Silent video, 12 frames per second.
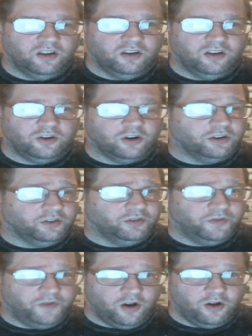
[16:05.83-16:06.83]

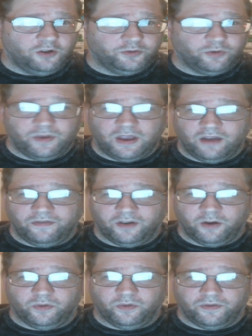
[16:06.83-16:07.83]
Darkness Falls, where we have
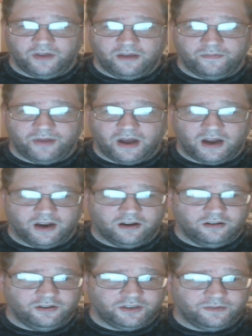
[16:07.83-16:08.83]
fun with
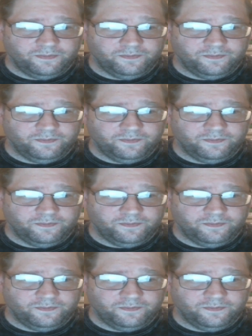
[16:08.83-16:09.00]
vampires.